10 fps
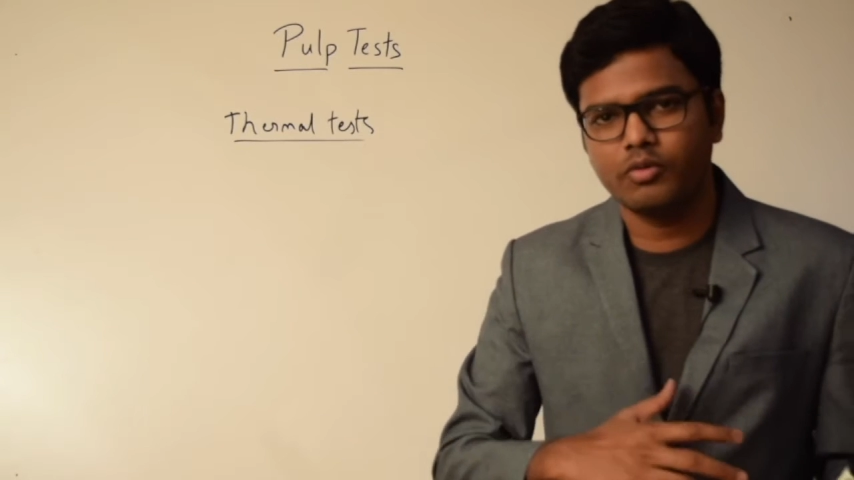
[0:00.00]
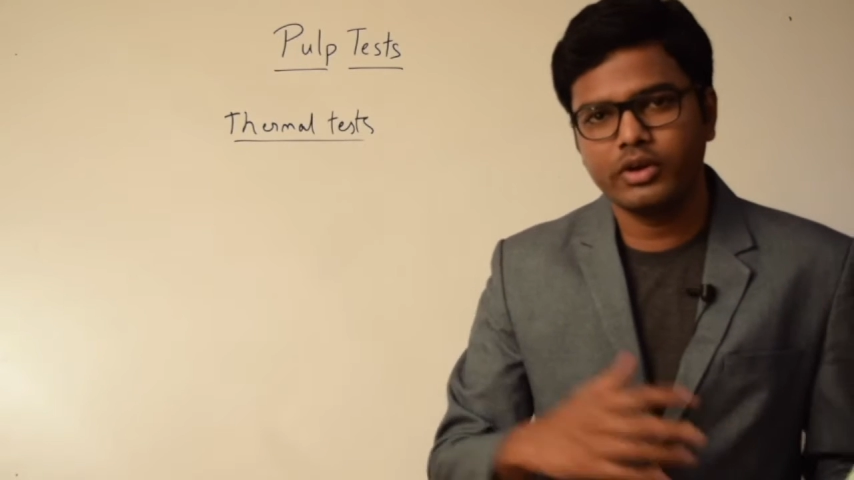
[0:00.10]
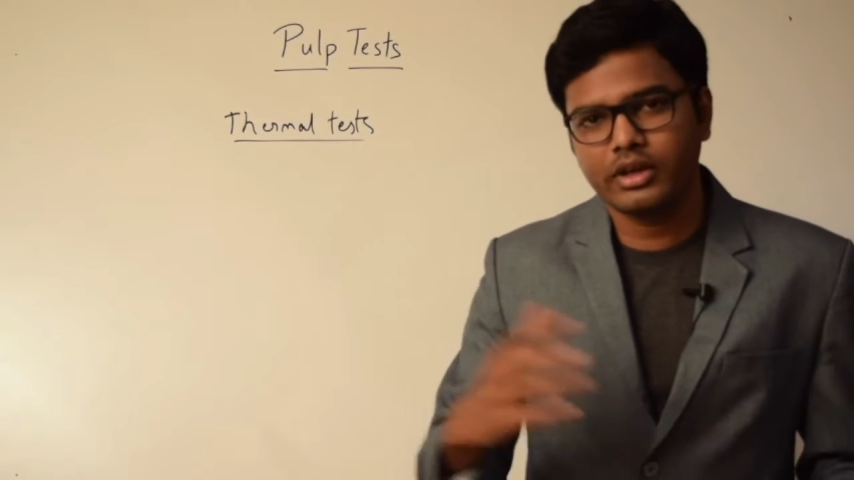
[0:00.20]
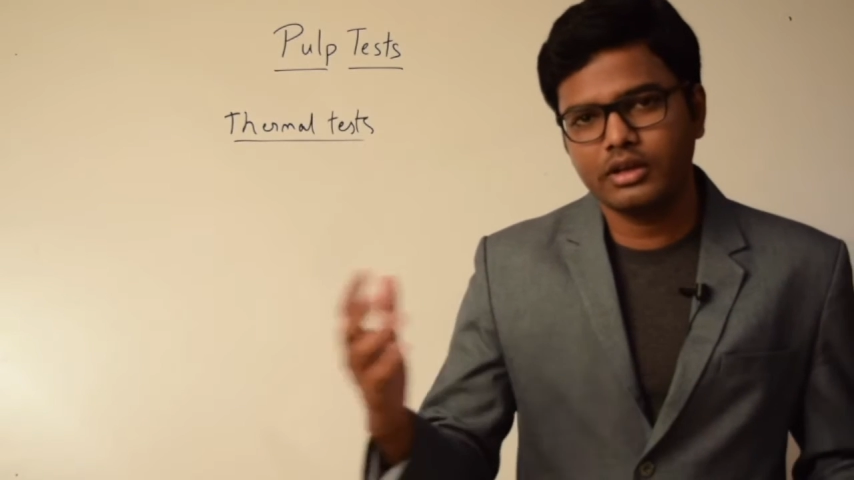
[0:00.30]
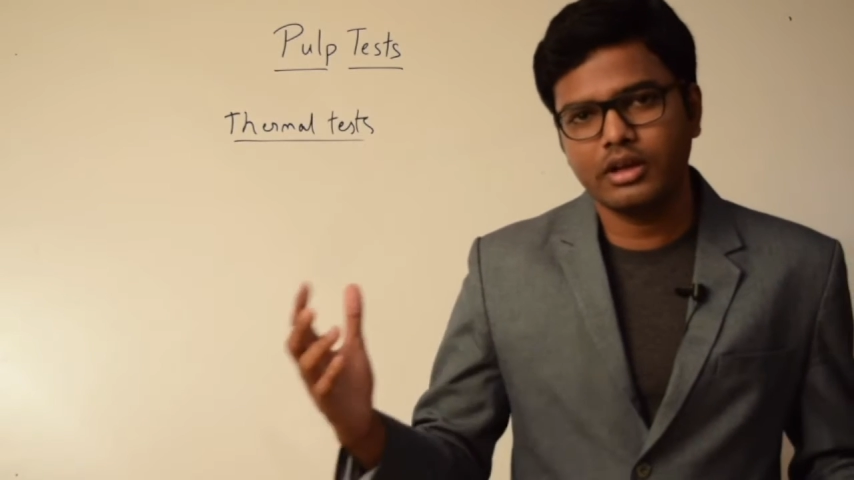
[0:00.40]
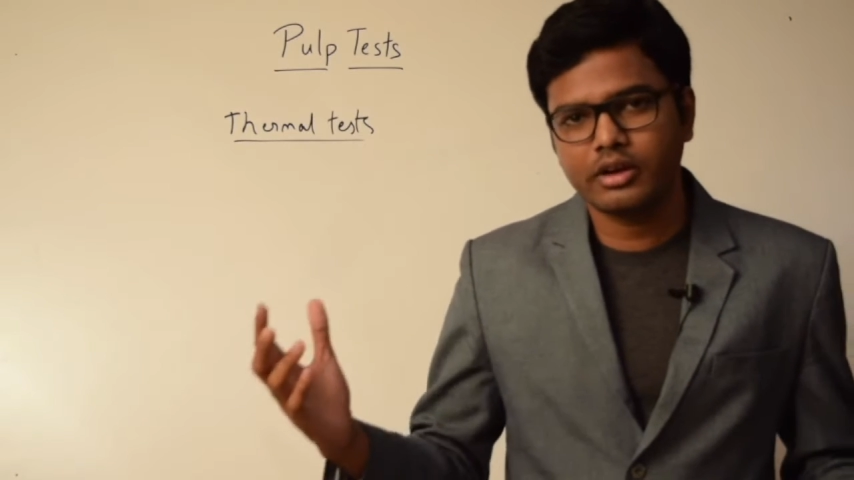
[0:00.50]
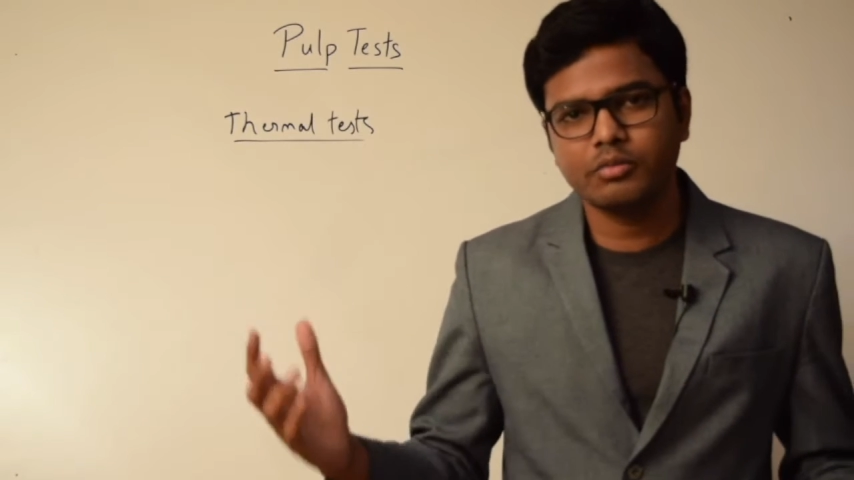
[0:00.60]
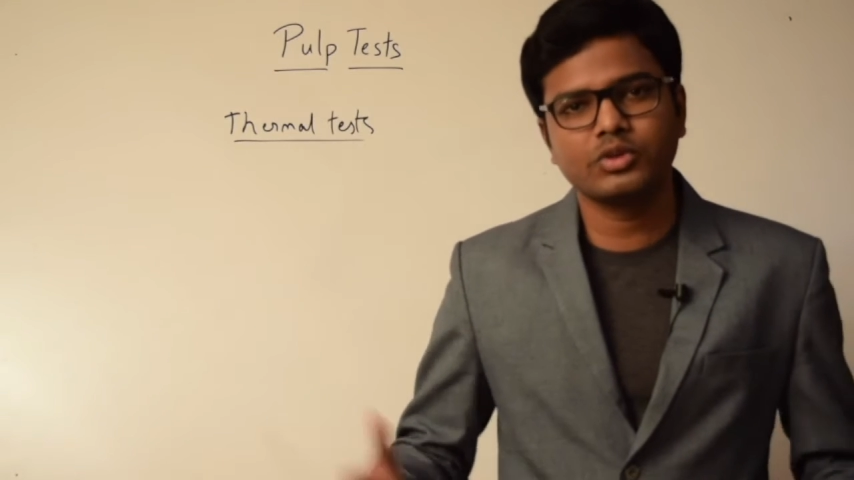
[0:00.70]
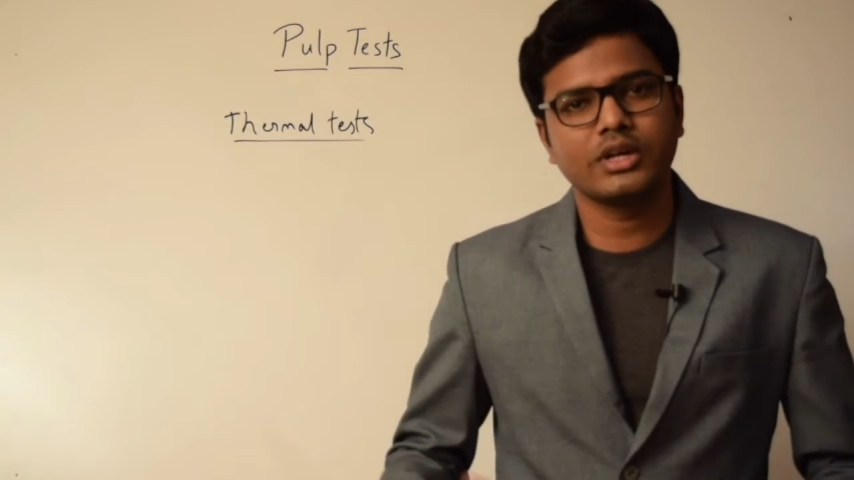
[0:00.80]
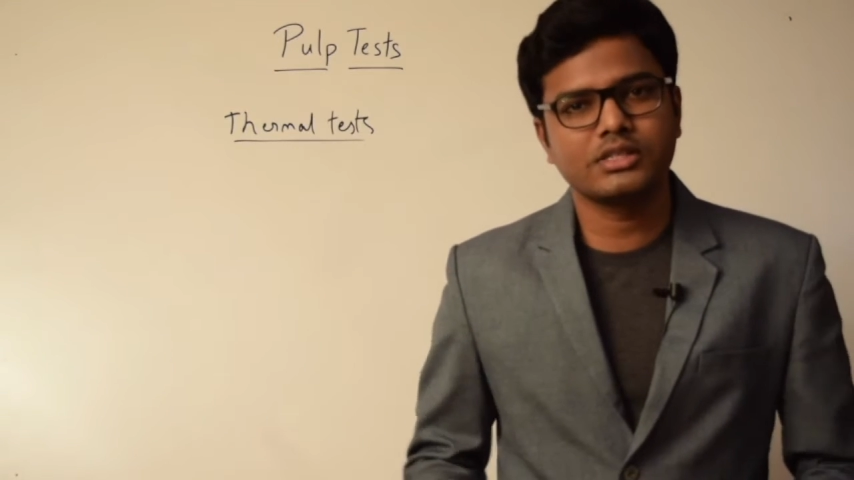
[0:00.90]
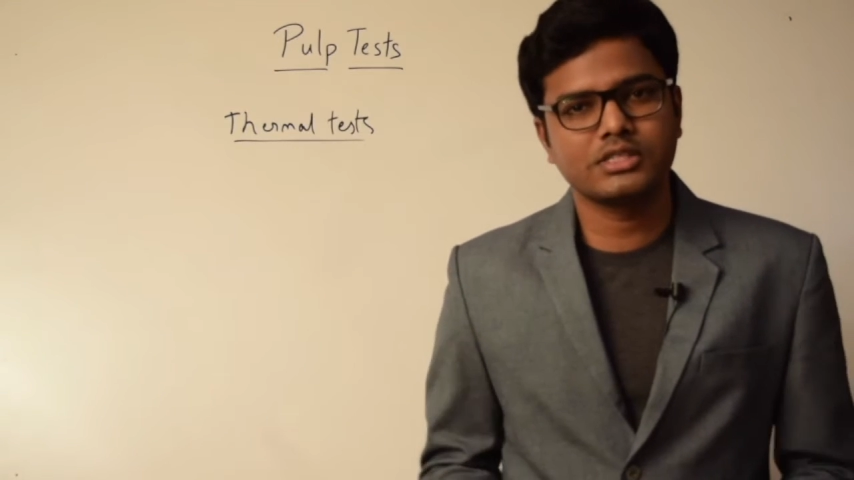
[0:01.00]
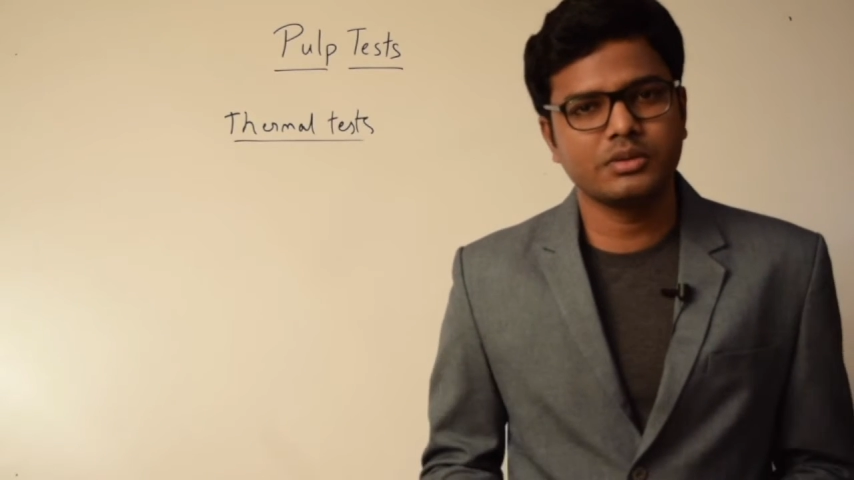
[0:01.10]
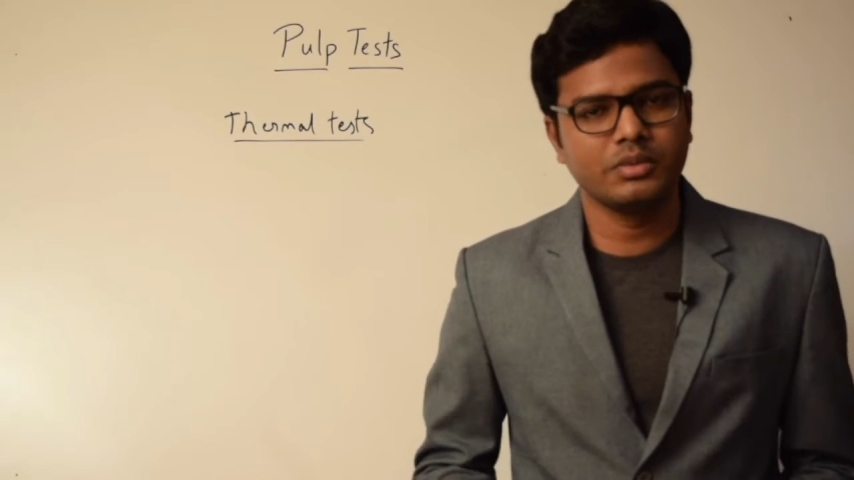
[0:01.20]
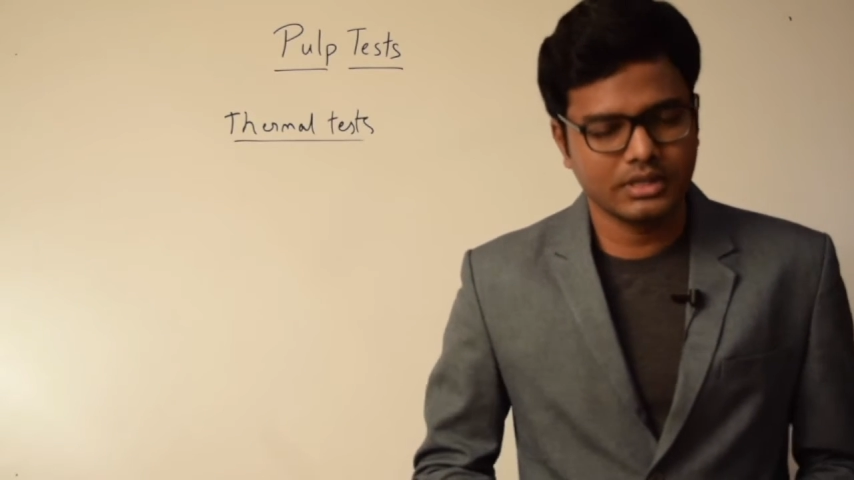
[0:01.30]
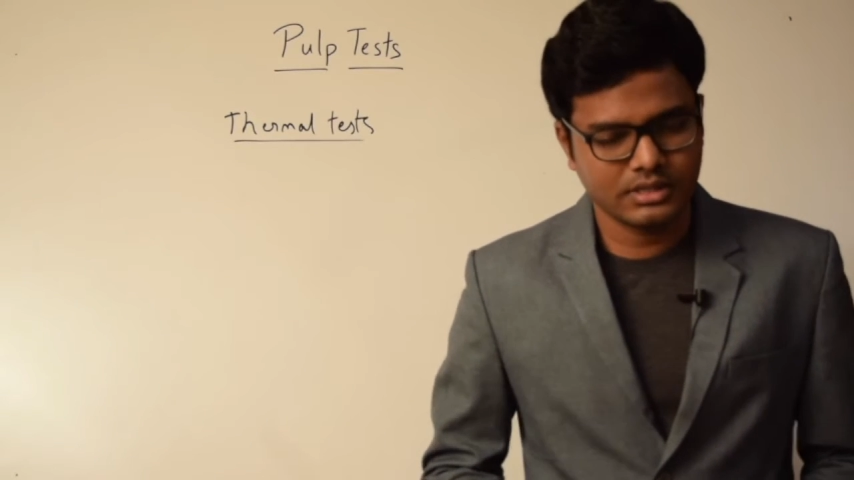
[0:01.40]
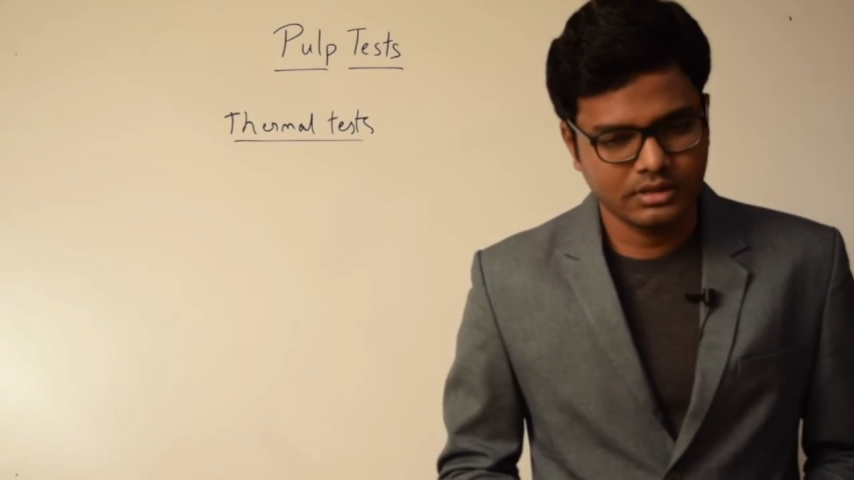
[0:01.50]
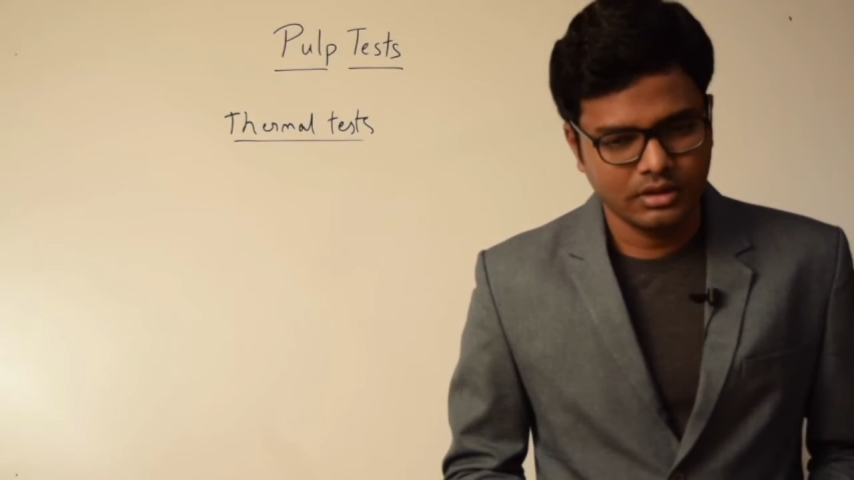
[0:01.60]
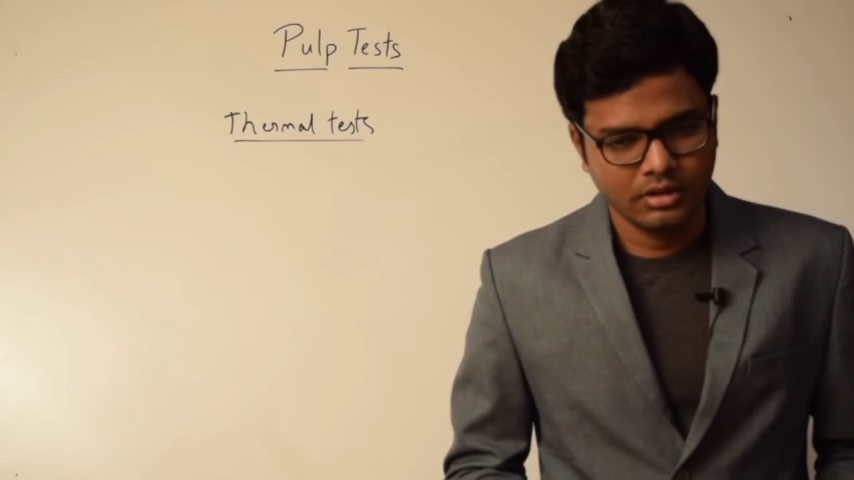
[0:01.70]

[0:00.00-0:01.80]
we remove that stimulus.